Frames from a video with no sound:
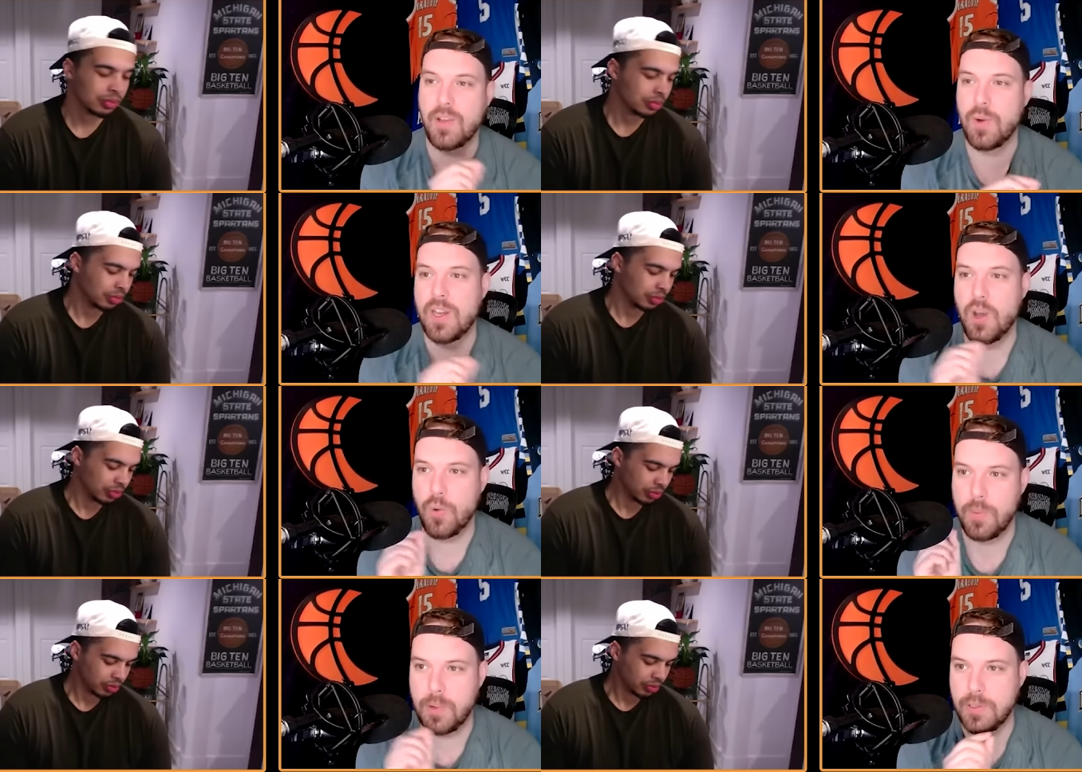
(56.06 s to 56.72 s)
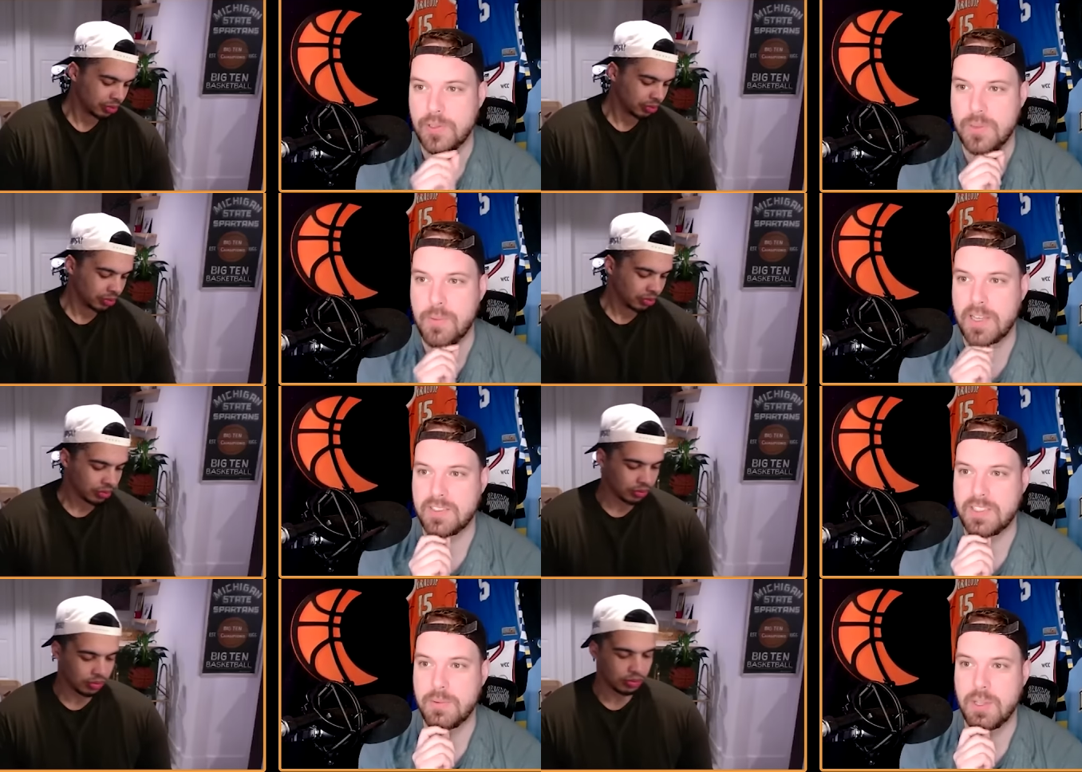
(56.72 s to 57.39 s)
Speaker 1: window where Purdue's the
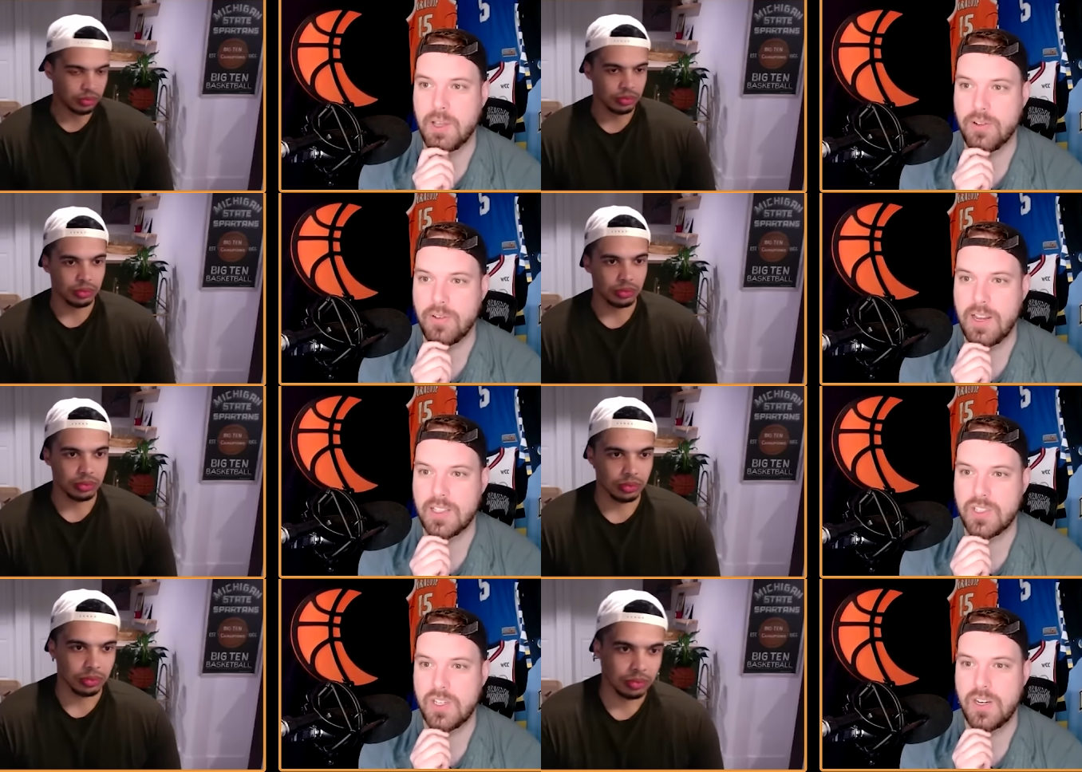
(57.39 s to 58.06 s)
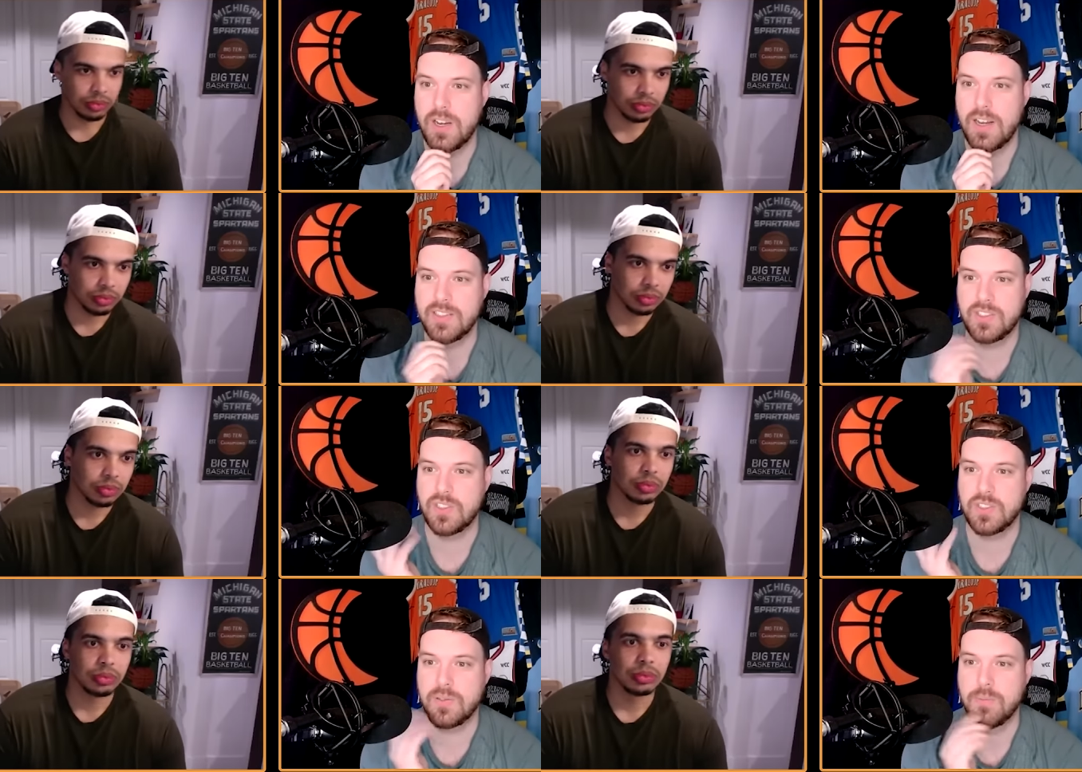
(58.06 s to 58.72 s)
best team in the country next year, and it's
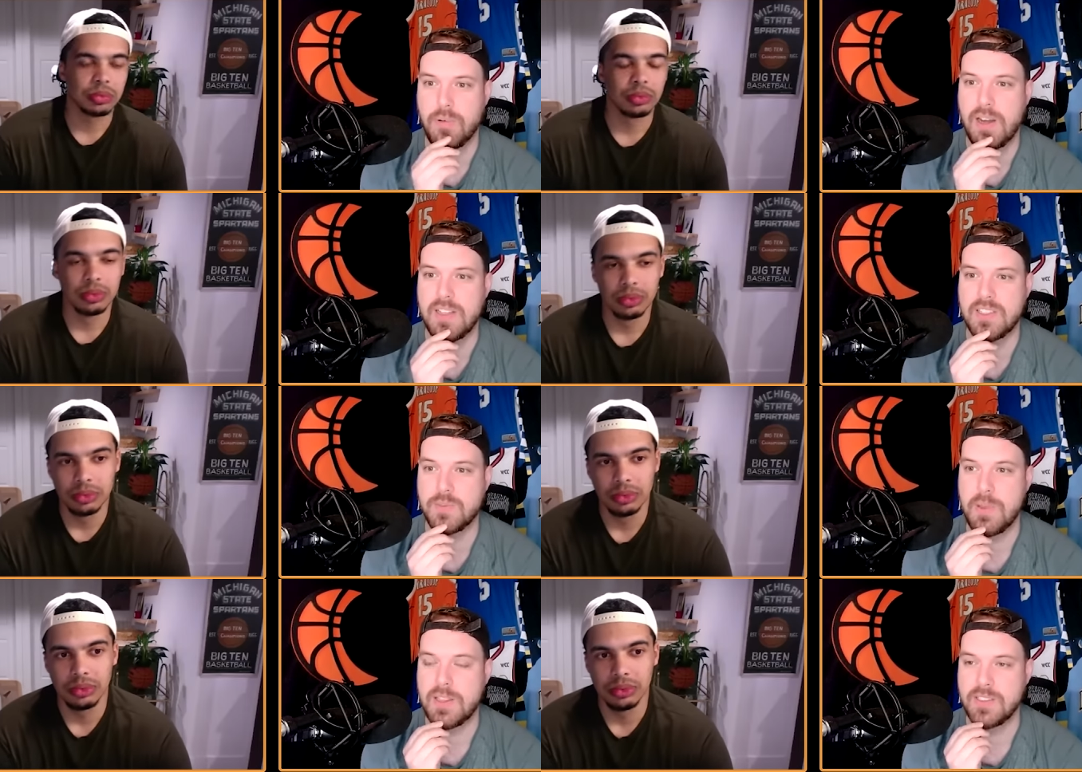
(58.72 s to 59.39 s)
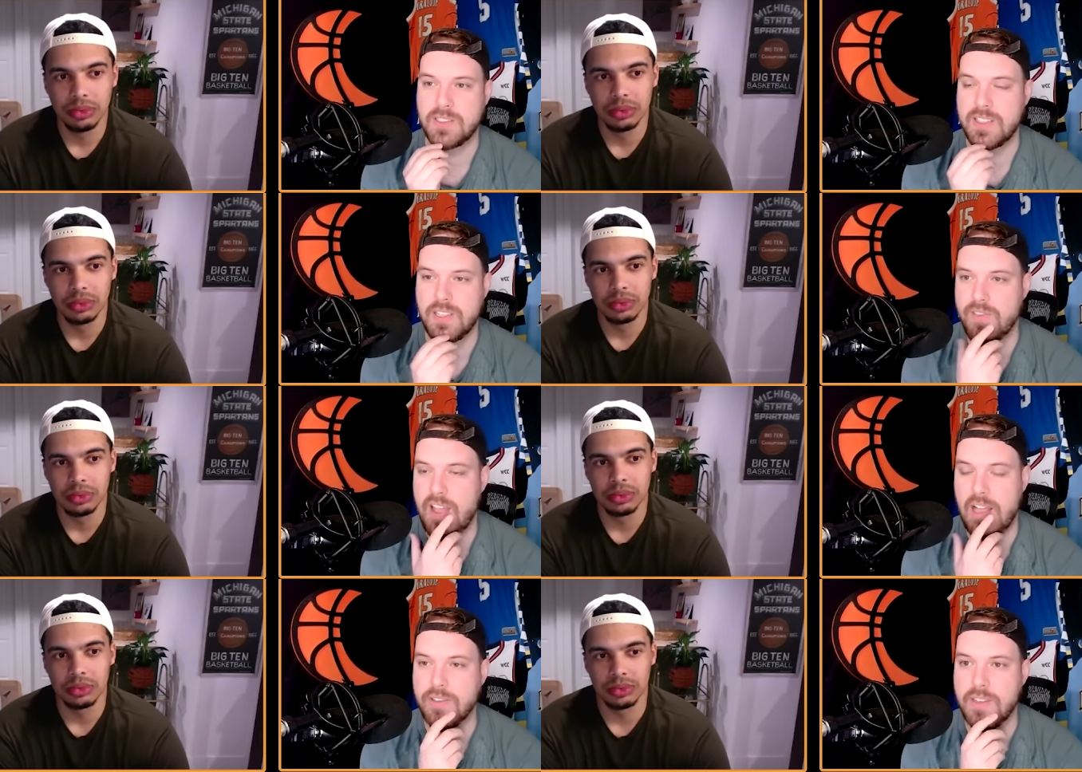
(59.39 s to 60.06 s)
just Braden Smith is Denzel
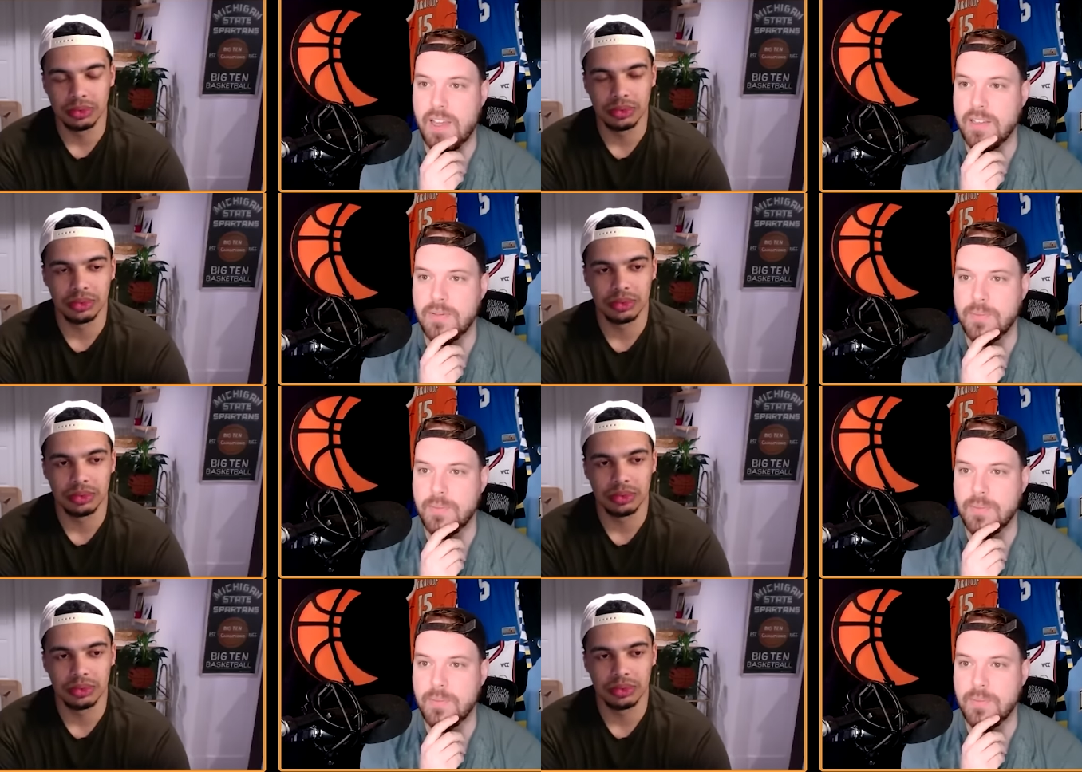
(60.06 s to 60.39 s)
Valentine